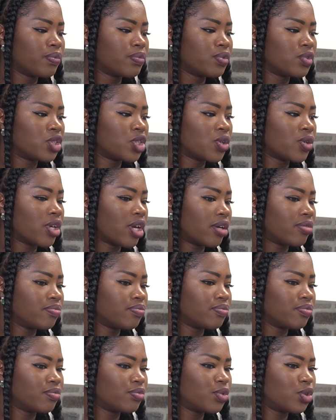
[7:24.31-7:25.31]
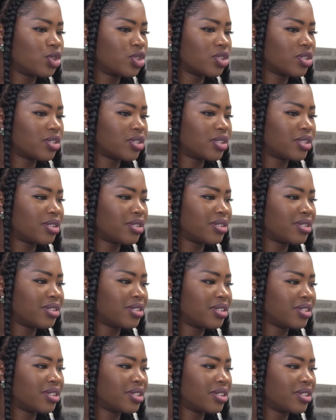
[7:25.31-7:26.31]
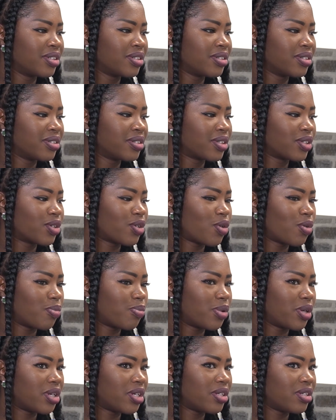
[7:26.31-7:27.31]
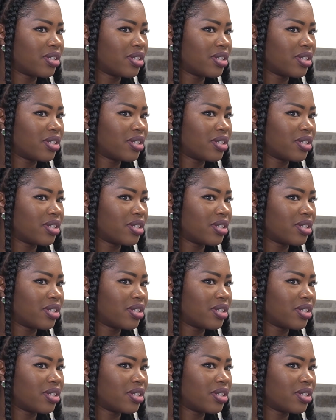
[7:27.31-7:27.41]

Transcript: So yeah, we just compete.